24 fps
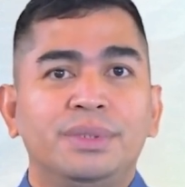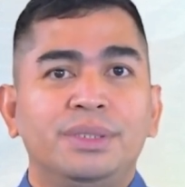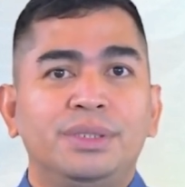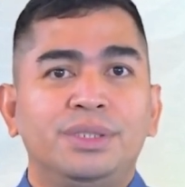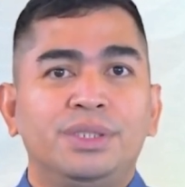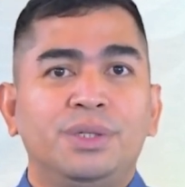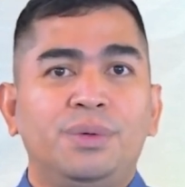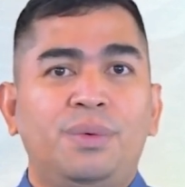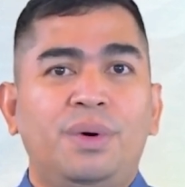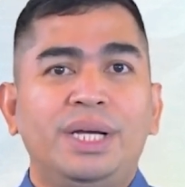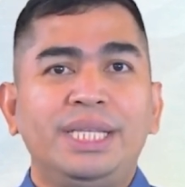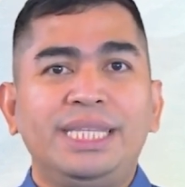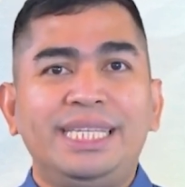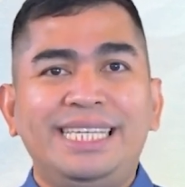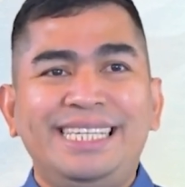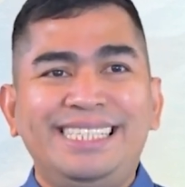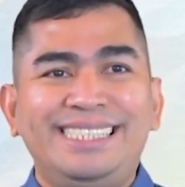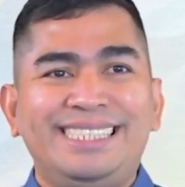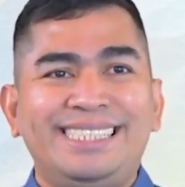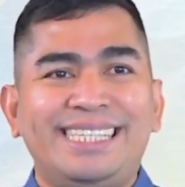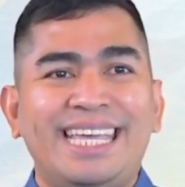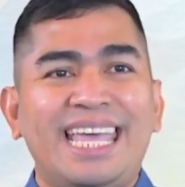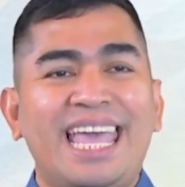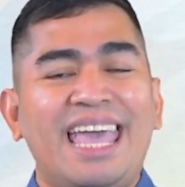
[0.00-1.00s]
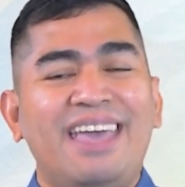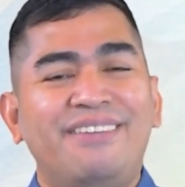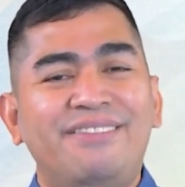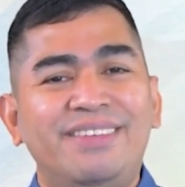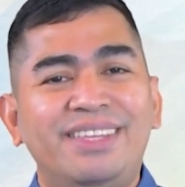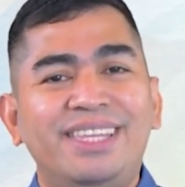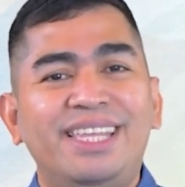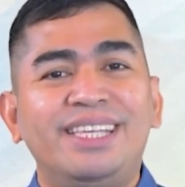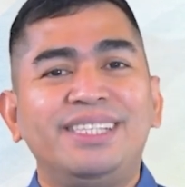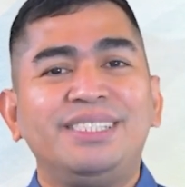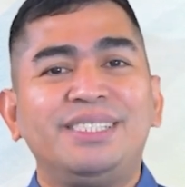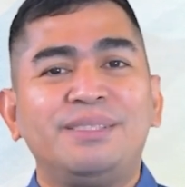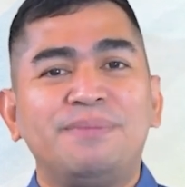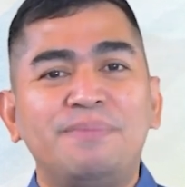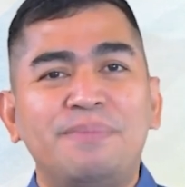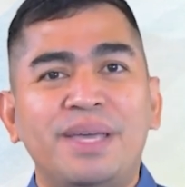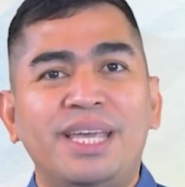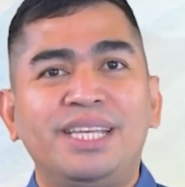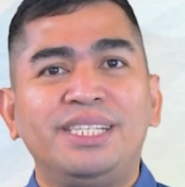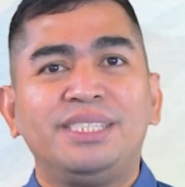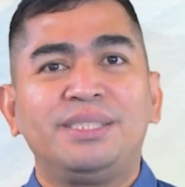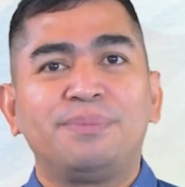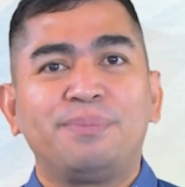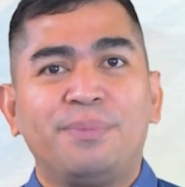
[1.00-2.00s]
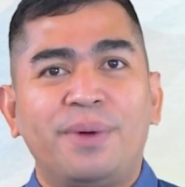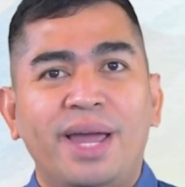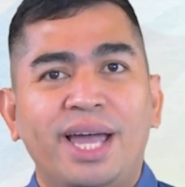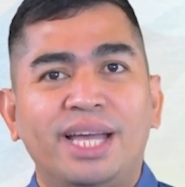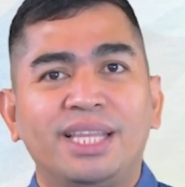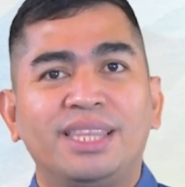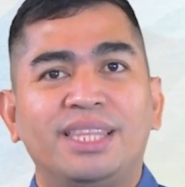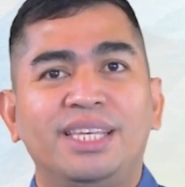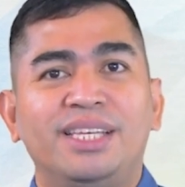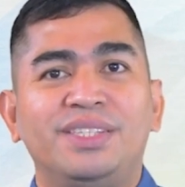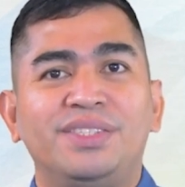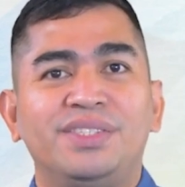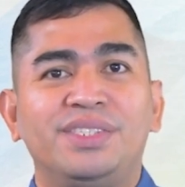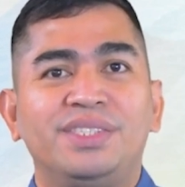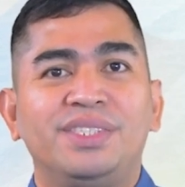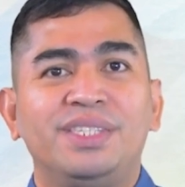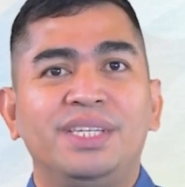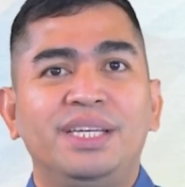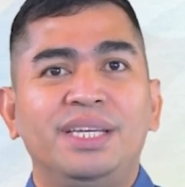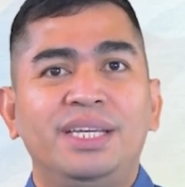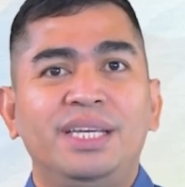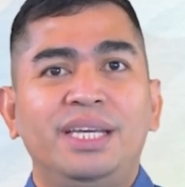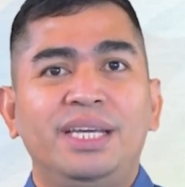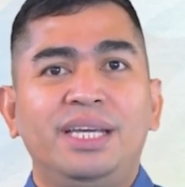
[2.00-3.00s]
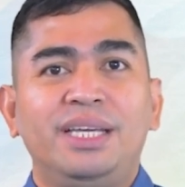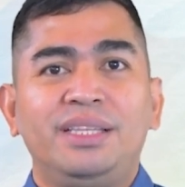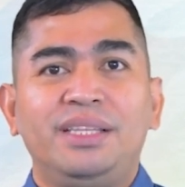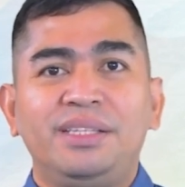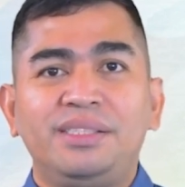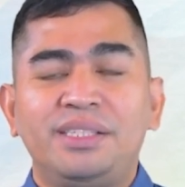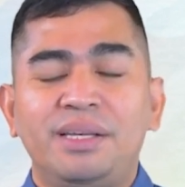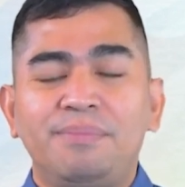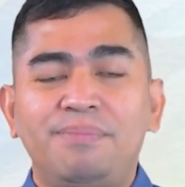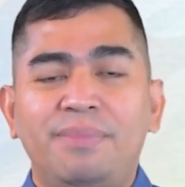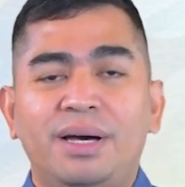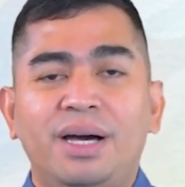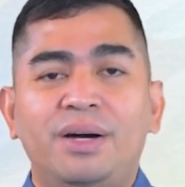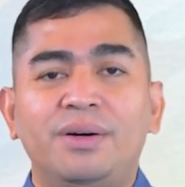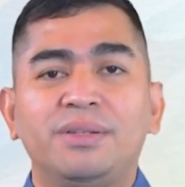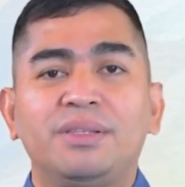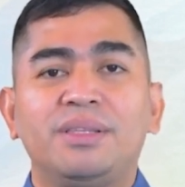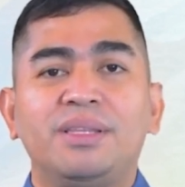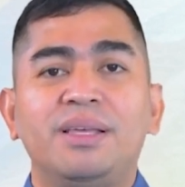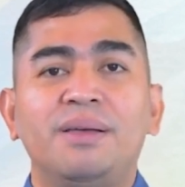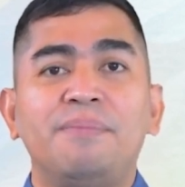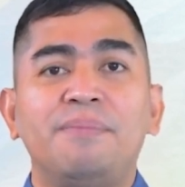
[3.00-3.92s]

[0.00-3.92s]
So what is evidence-based practice? It is about